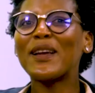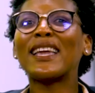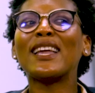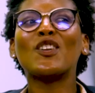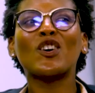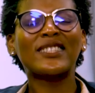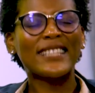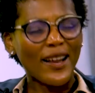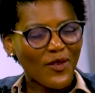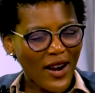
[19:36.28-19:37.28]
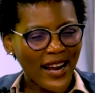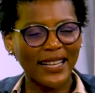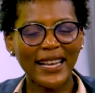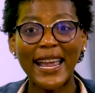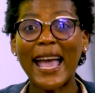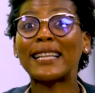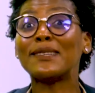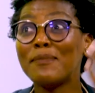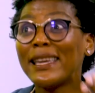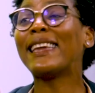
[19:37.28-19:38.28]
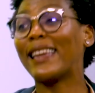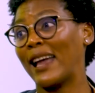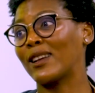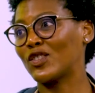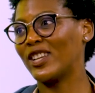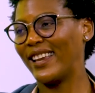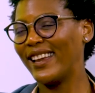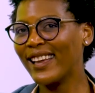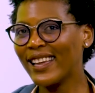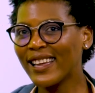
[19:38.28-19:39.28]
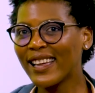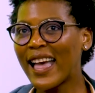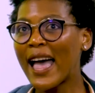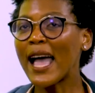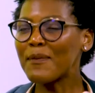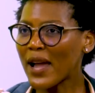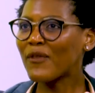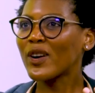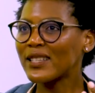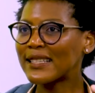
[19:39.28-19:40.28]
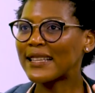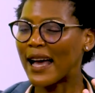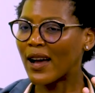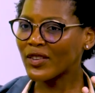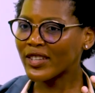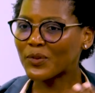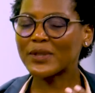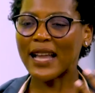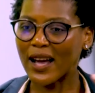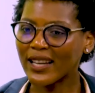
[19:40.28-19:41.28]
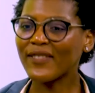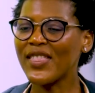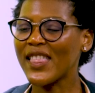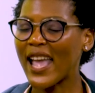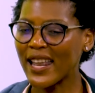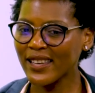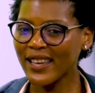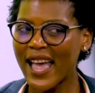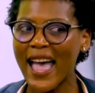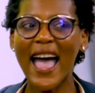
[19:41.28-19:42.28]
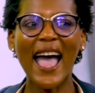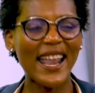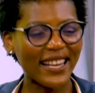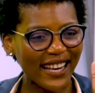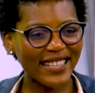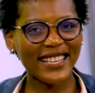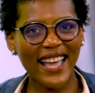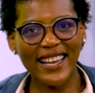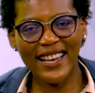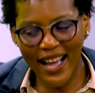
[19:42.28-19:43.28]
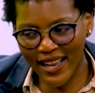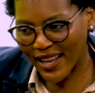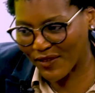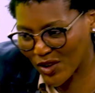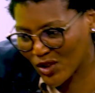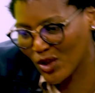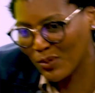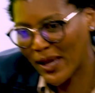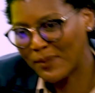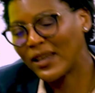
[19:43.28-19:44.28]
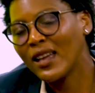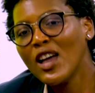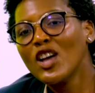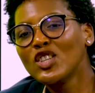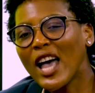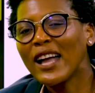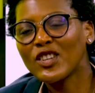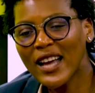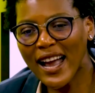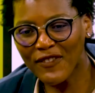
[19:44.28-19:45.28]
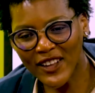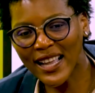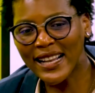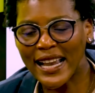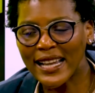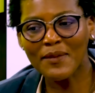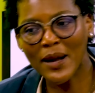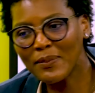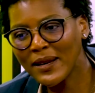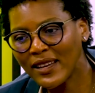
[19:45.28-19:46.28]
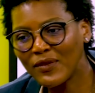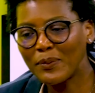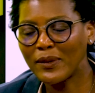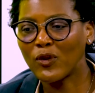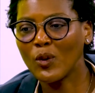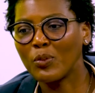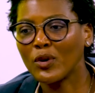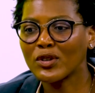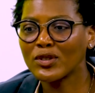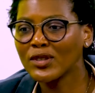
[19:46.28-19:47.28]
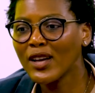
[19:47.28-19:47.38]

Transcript: He looked directly at me, actually. And my voice is loud. It was loud even then. And he said, I love you too, baby. So actually, I feel like Lenny might be even before books.